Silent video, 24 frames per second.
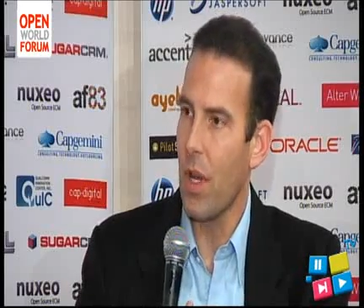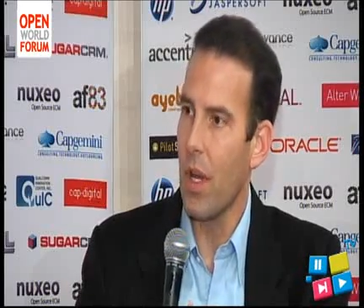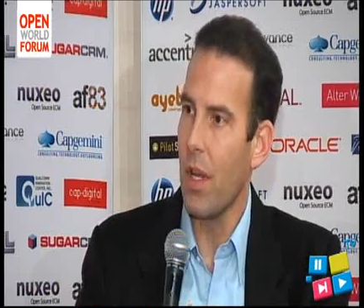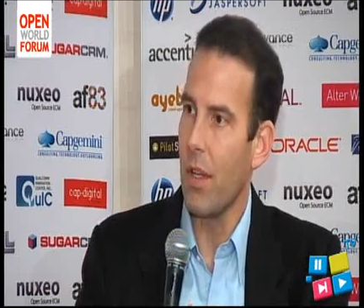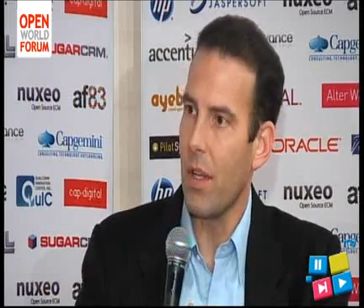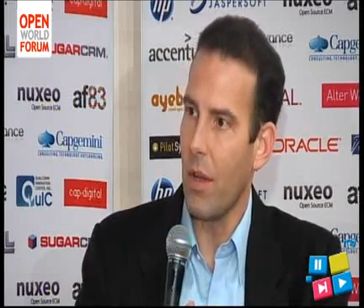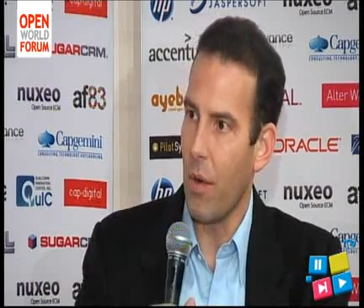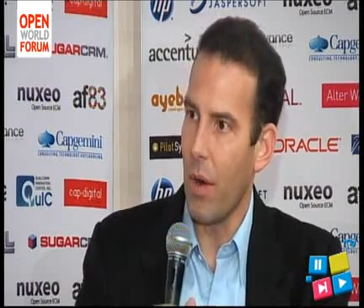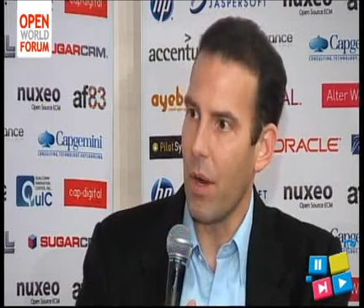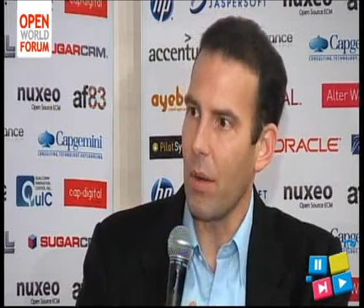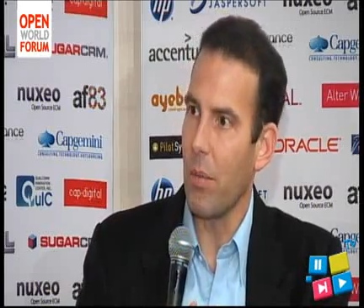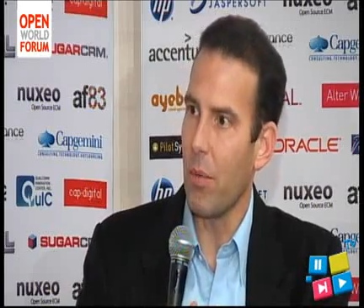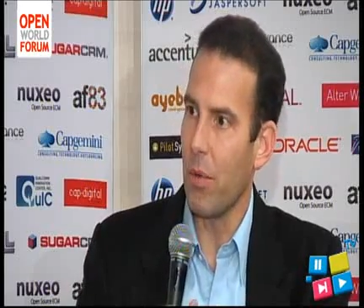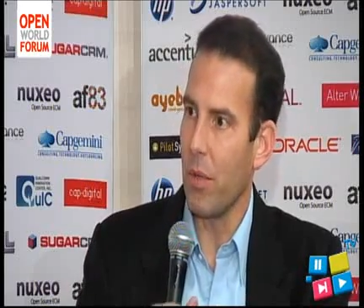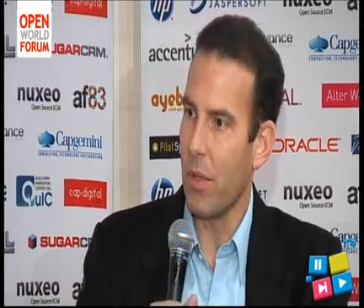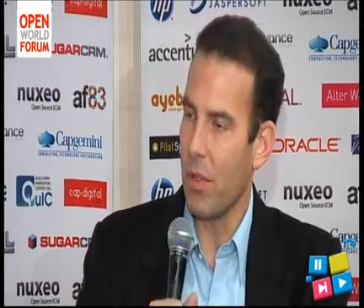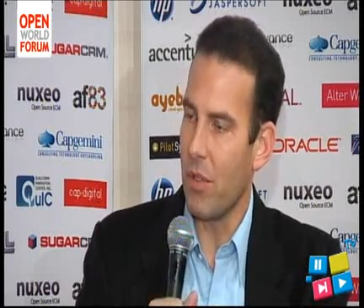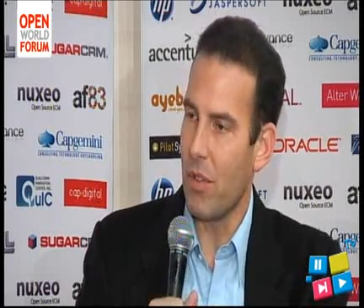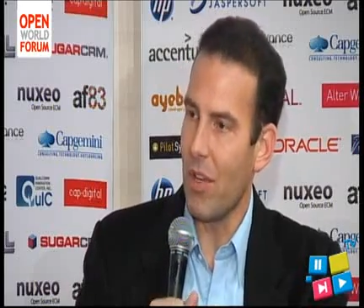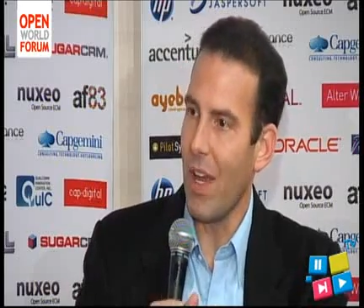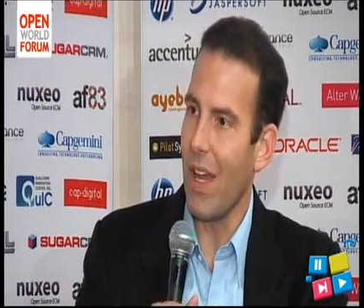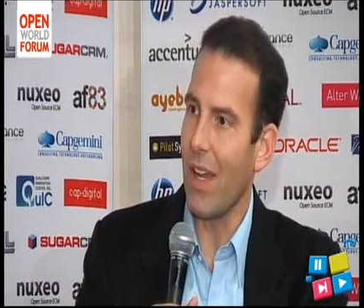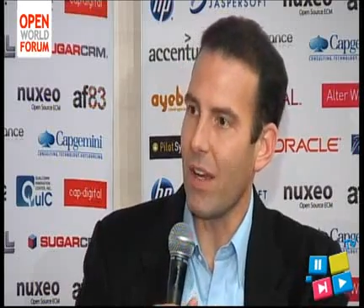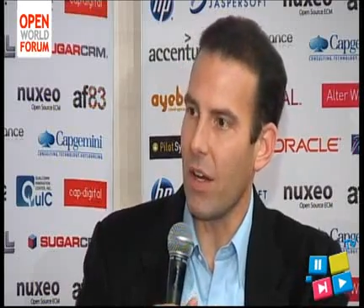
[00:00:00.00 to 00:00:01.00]
they were able to
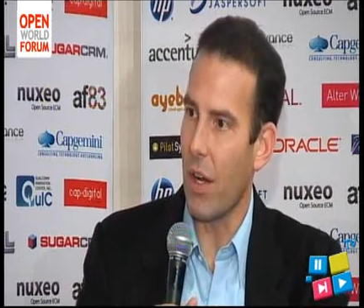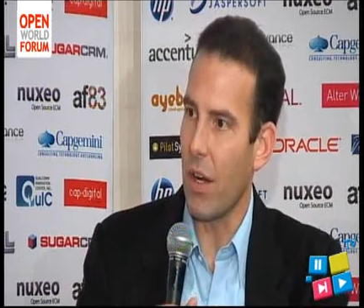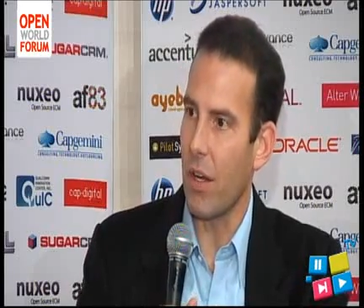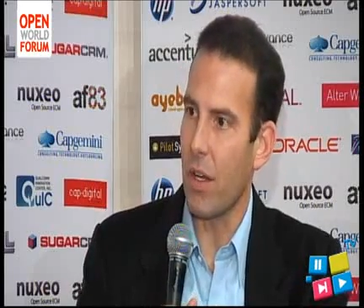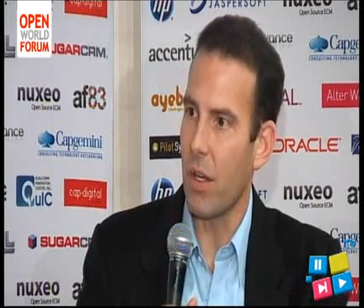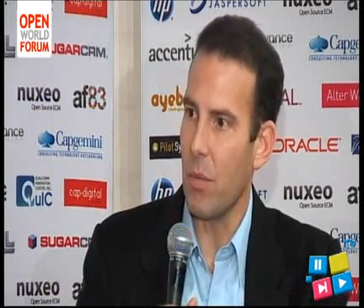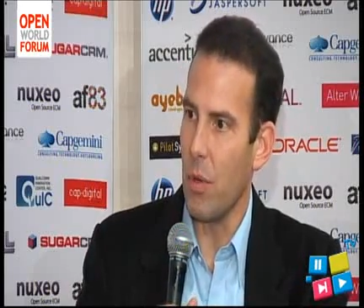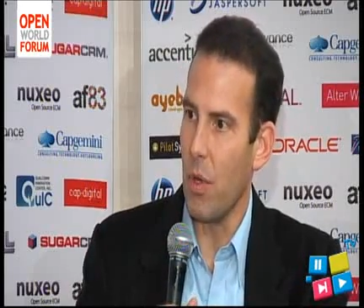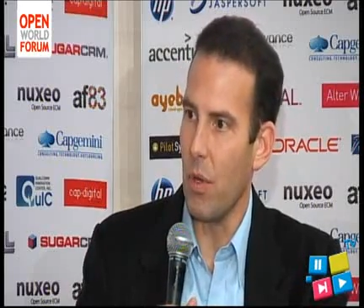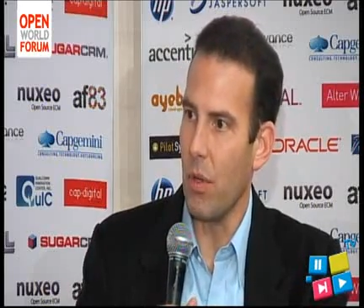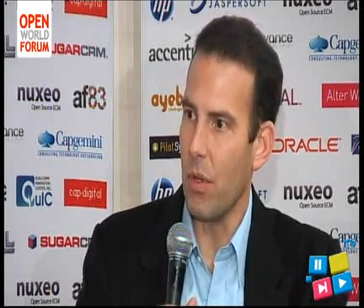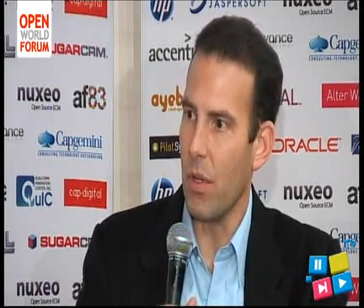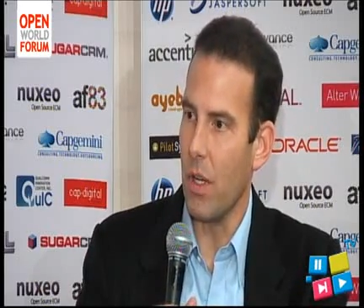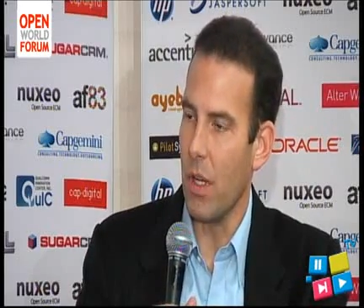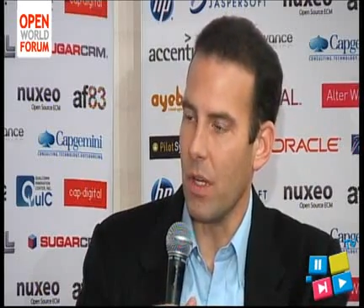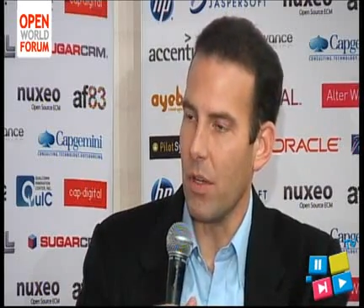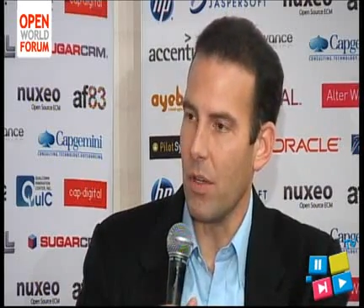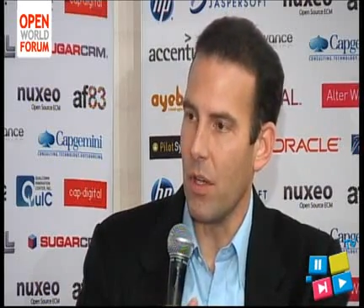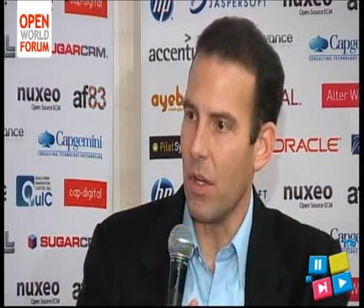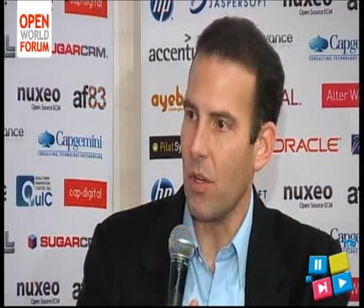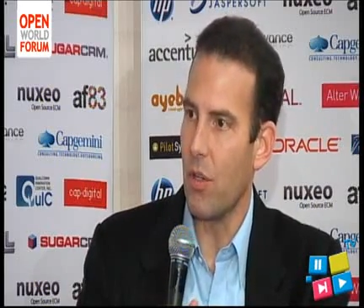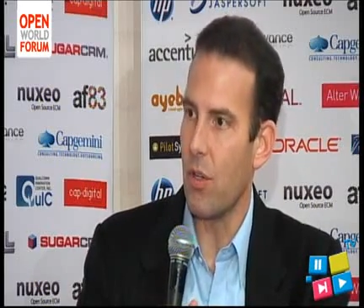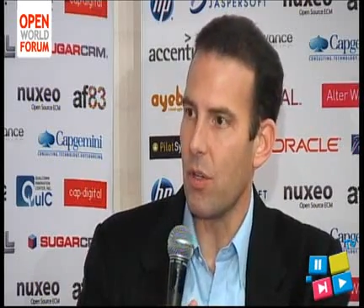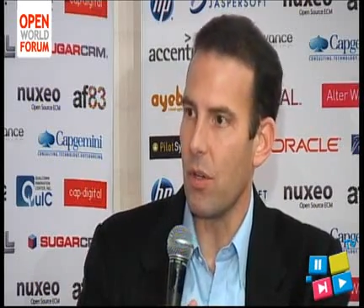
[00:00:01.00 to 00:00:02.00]
take our community
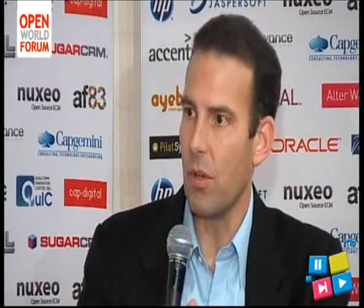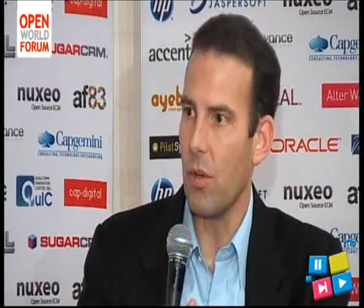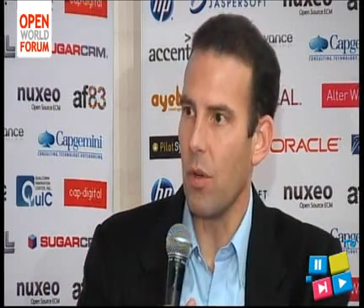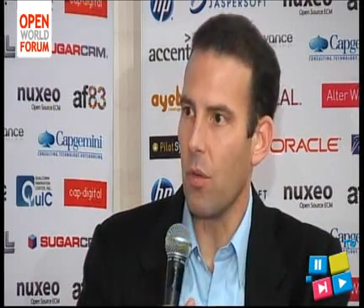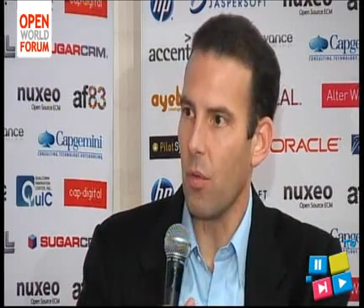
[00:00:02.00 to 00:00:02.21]
edition,